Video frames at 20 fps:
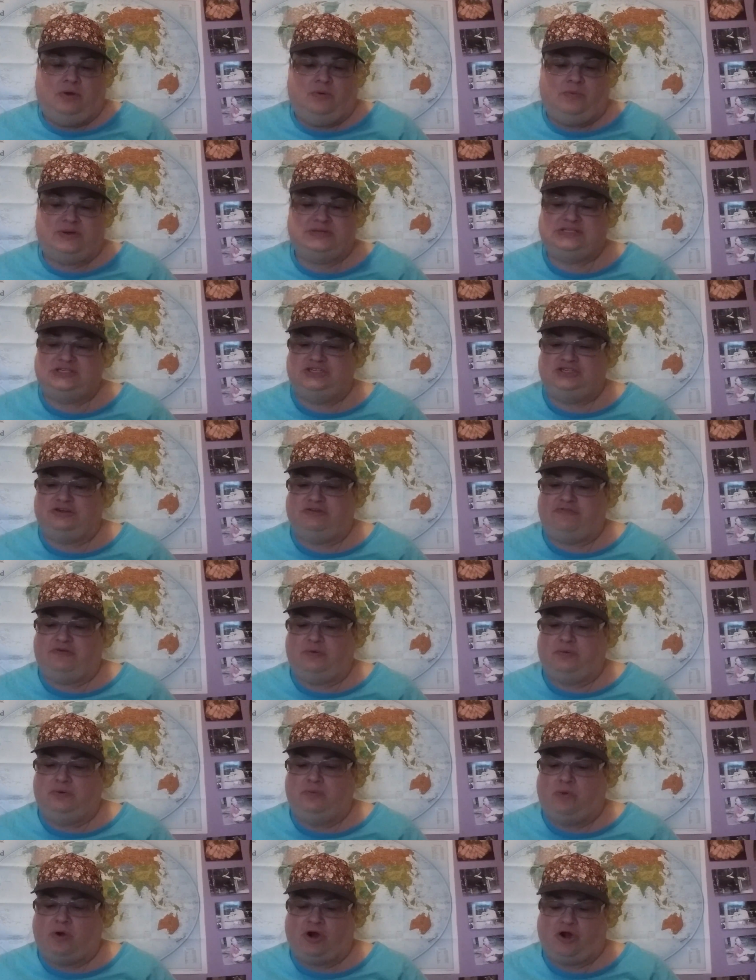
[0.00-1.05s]
wasn't sure if it
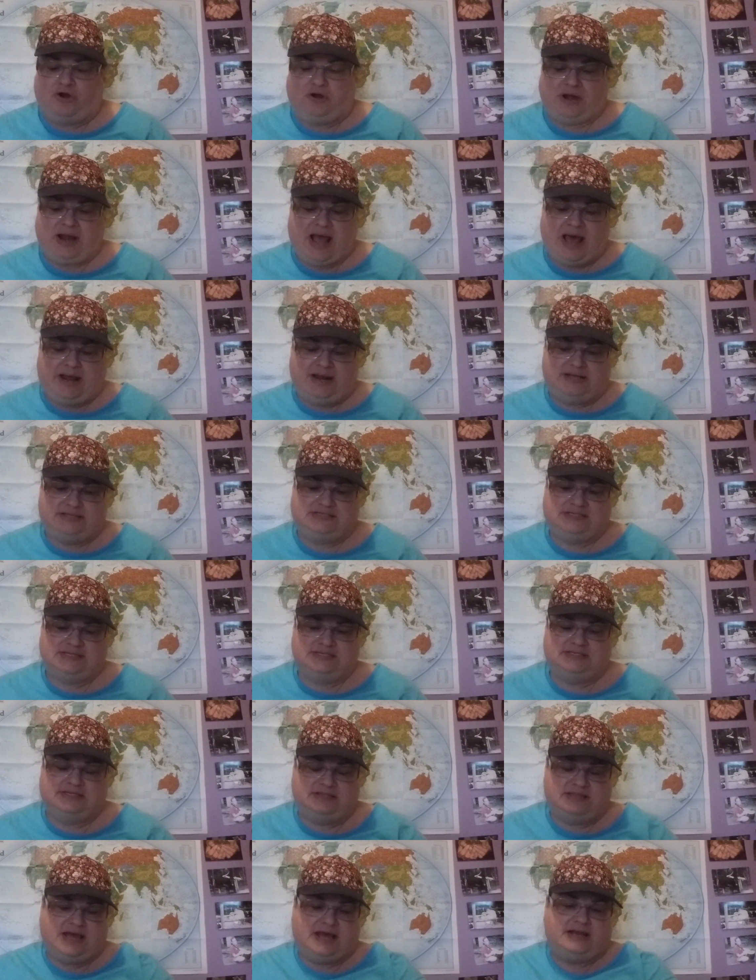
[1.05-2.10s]
would work or not. It
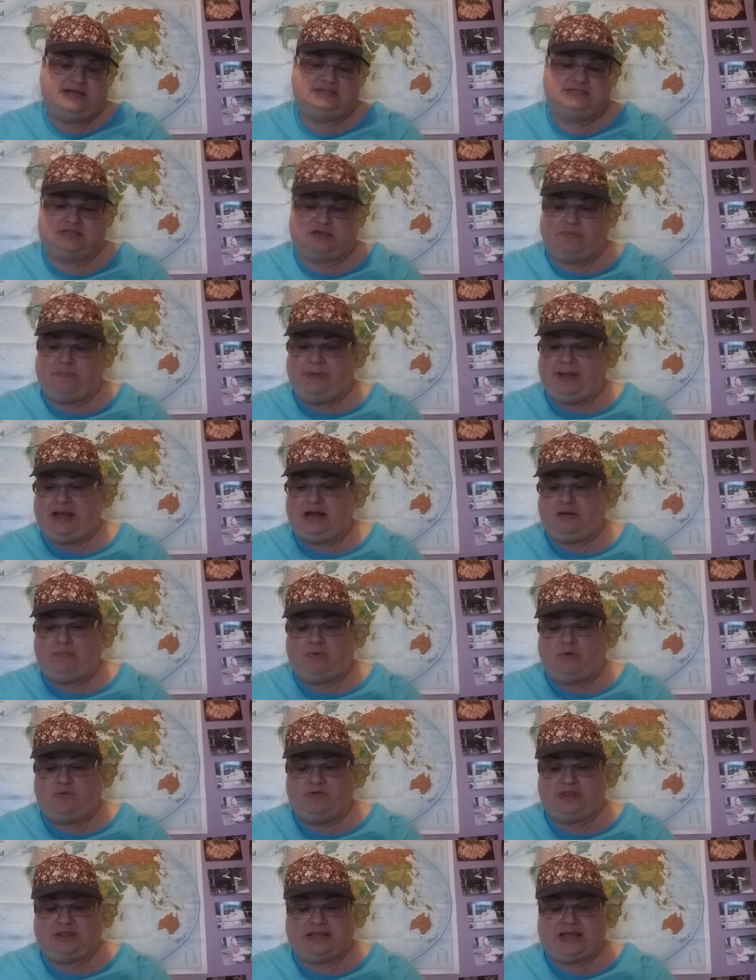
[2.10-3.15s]
says that it's
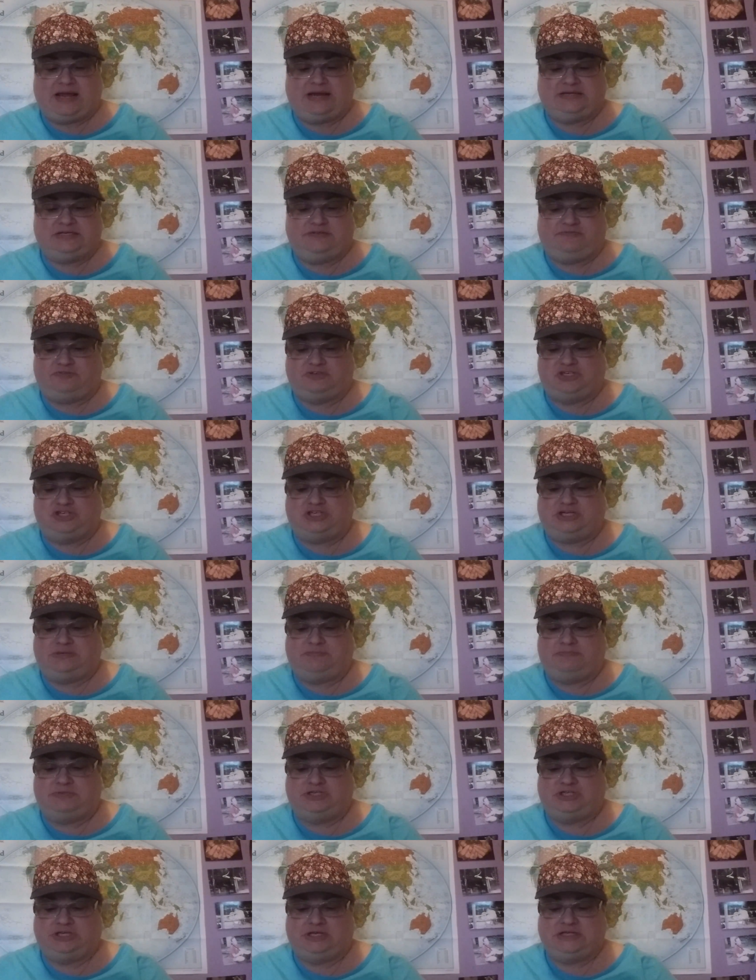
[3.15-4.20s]
compatible with a lot of different
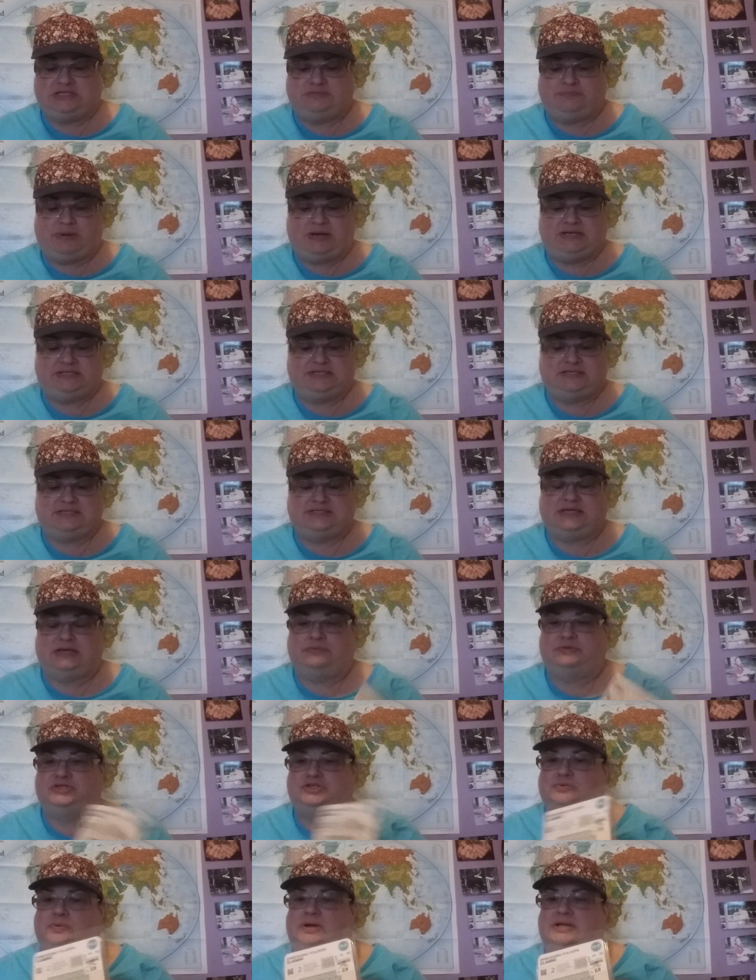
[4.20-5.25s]
machines, but it didn't say
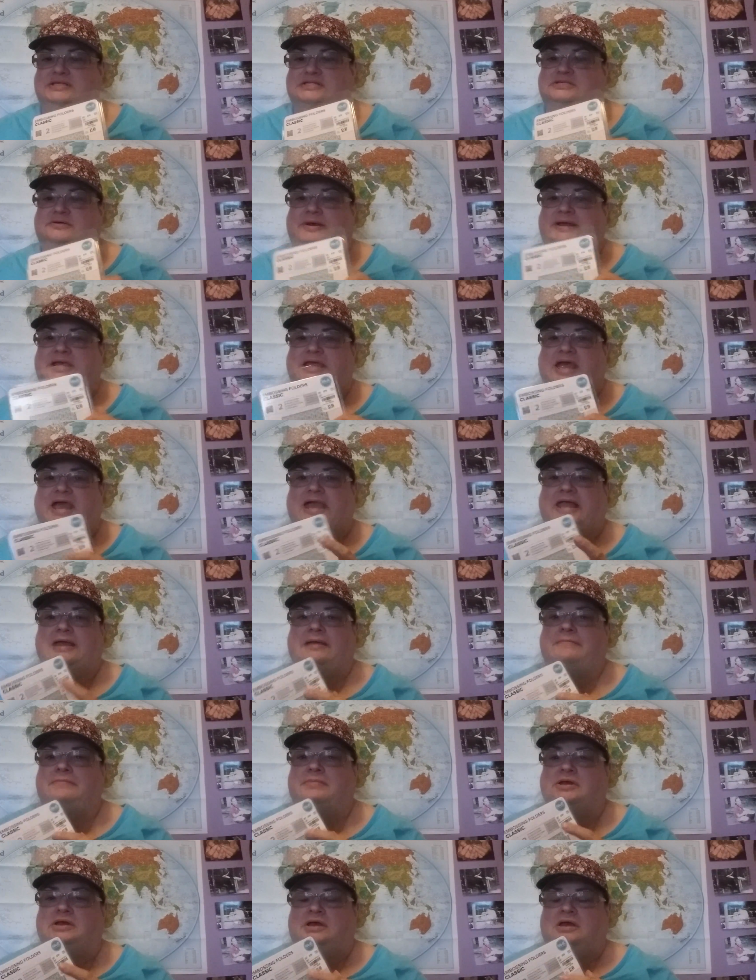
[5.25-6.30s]
which one. So I
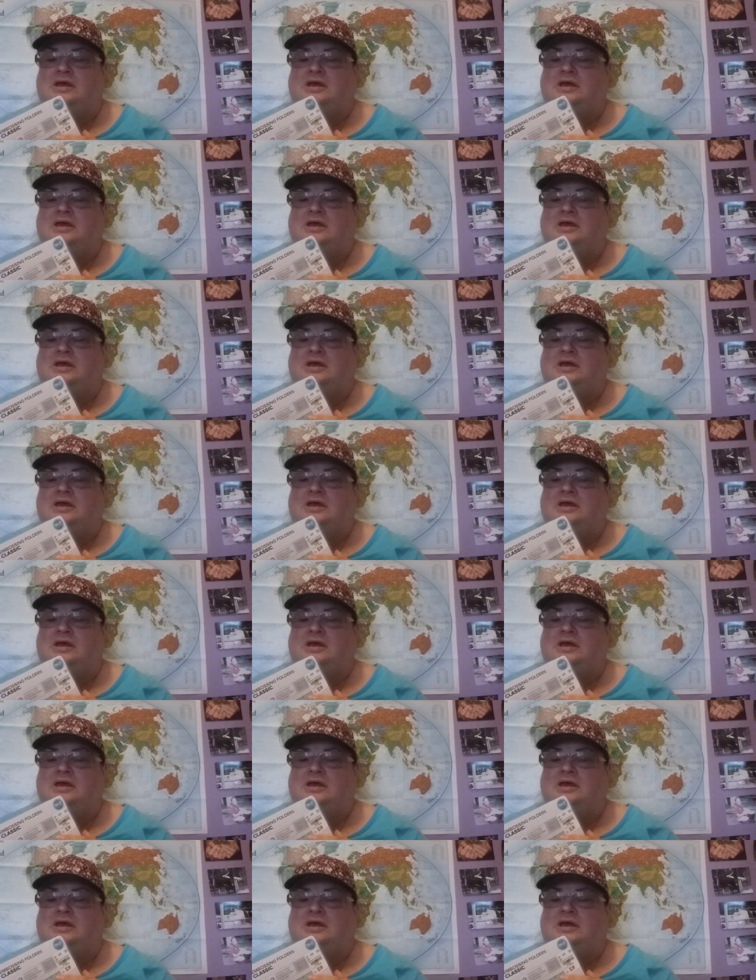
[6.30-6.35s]
came